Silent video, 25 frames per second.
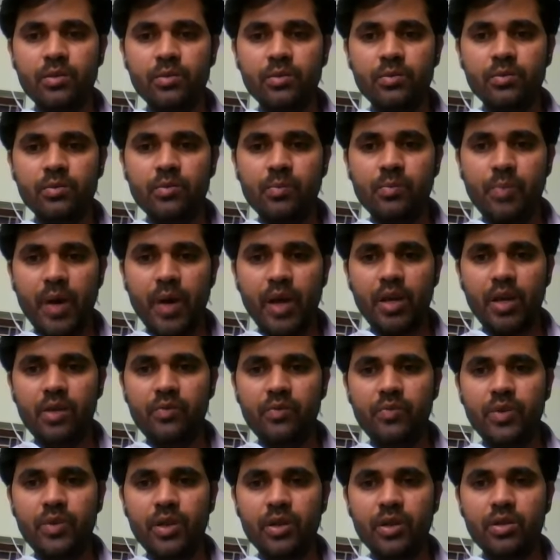
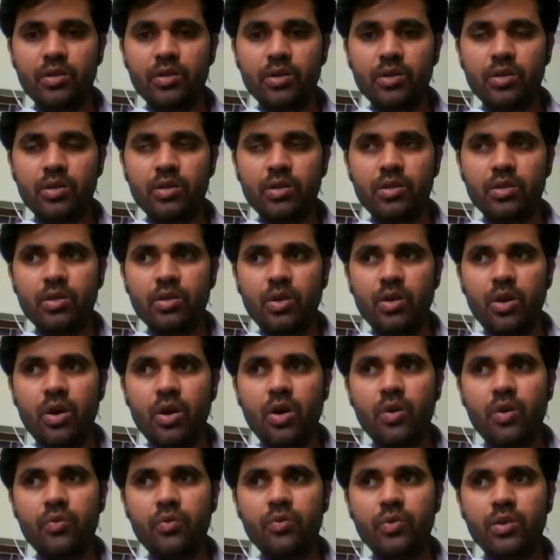benefit
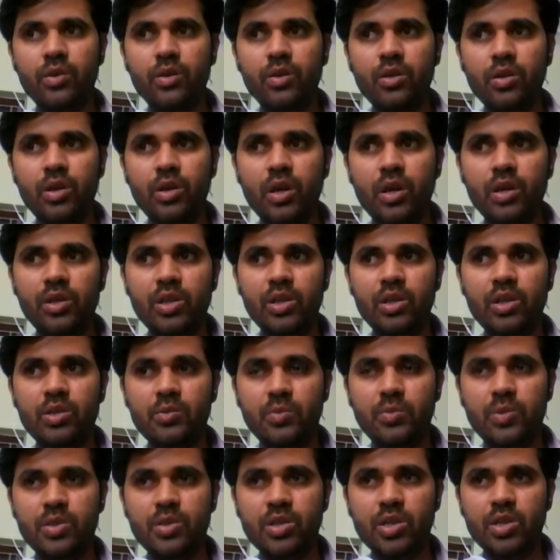of other
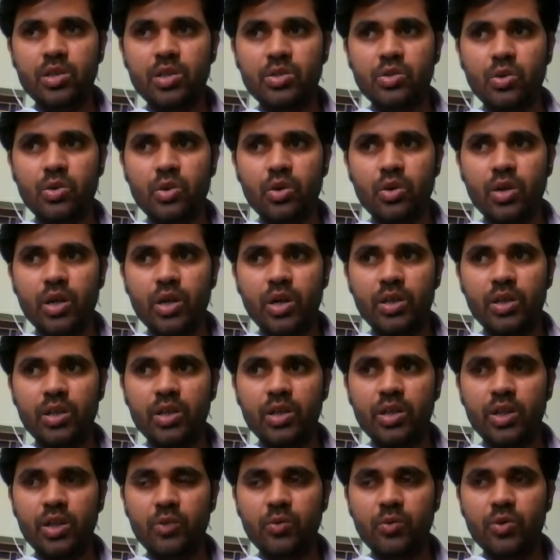species or other
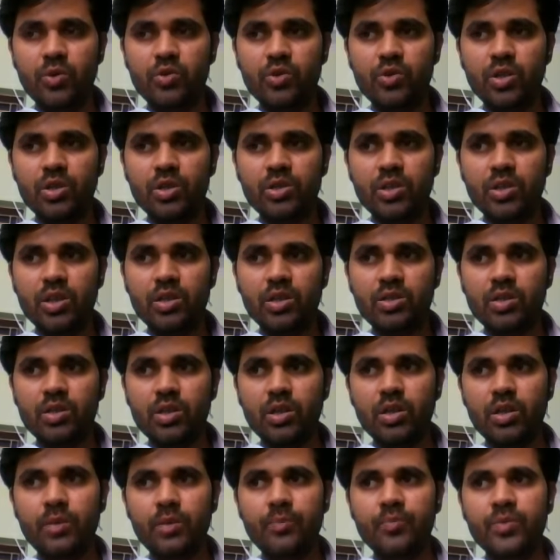individuals is
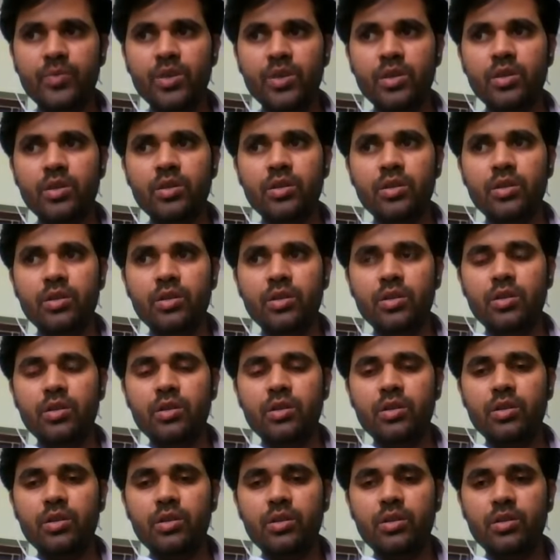
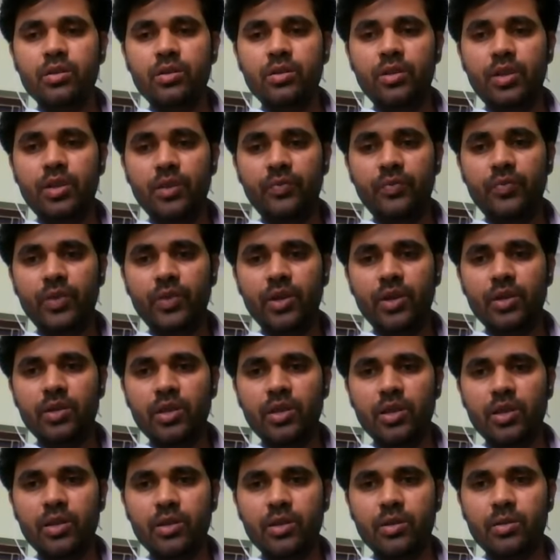a different
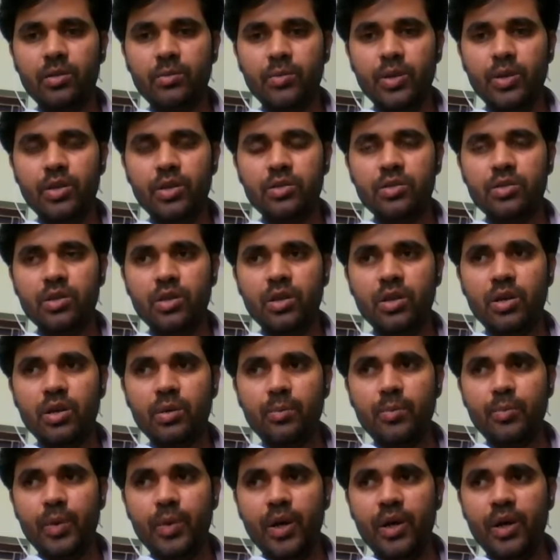thing, means a
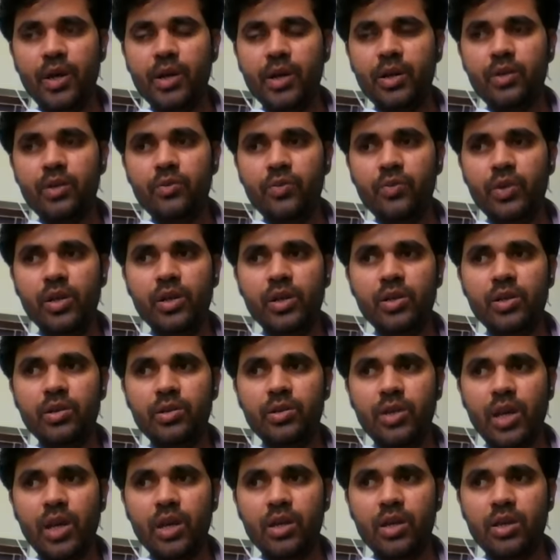parent will
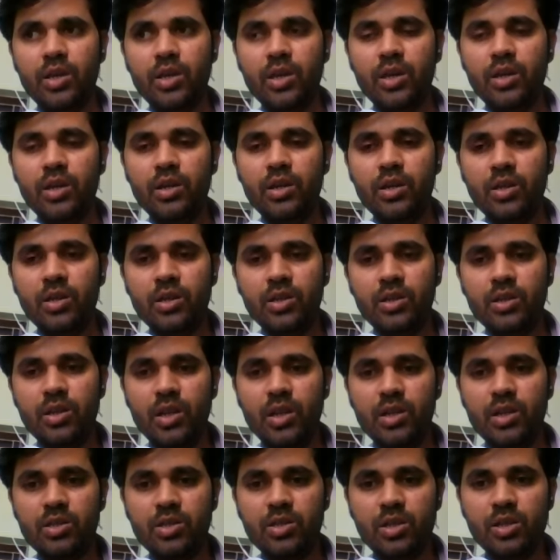take care
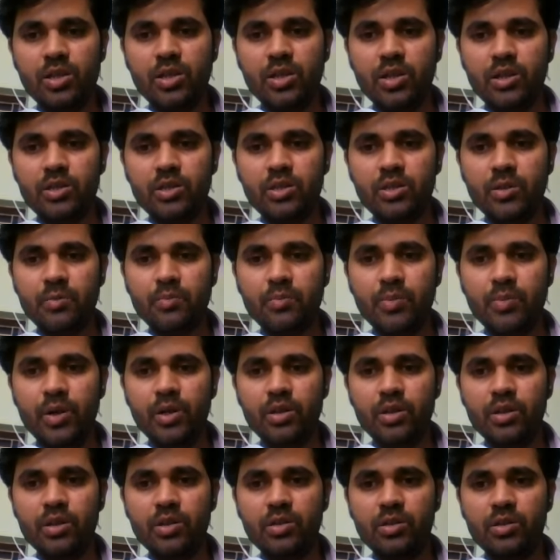their children's, but
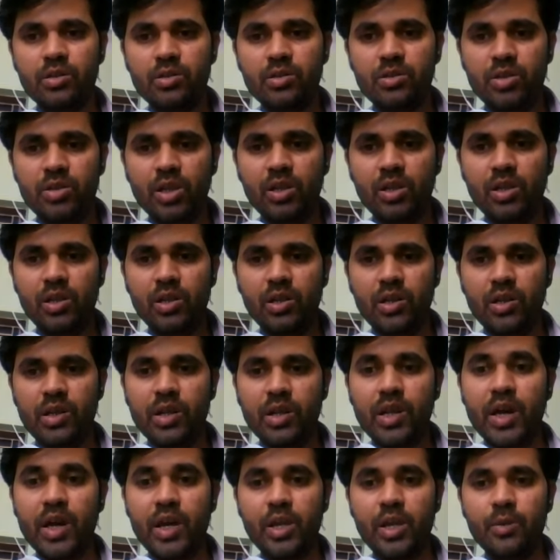generally in
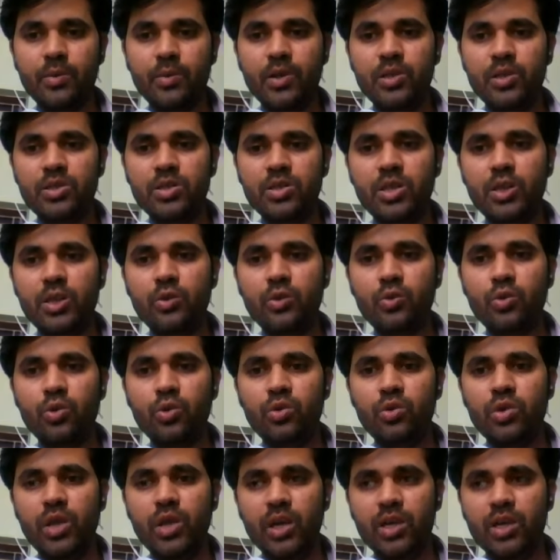animals they do not
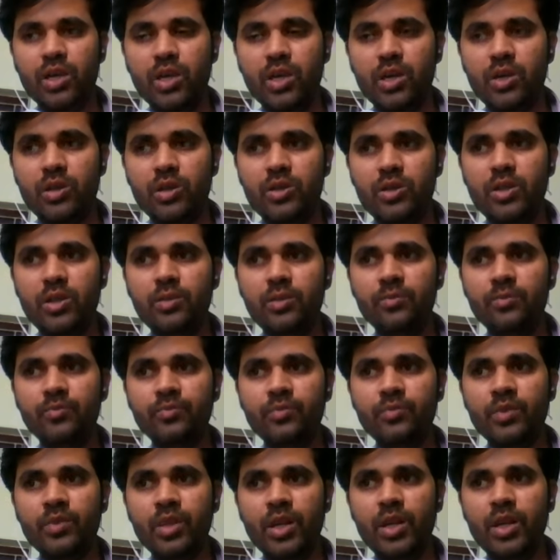take care the
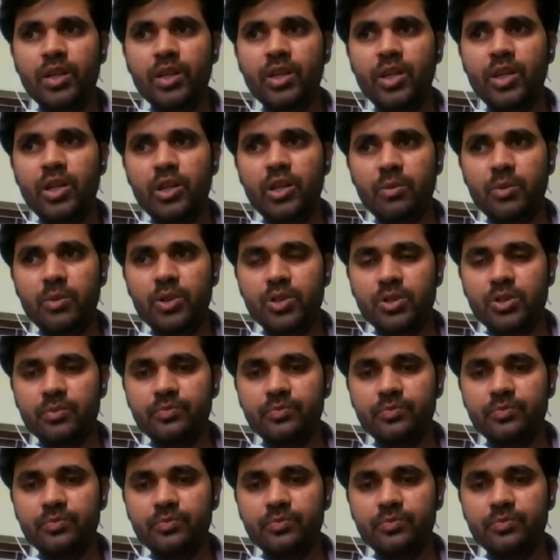other animals.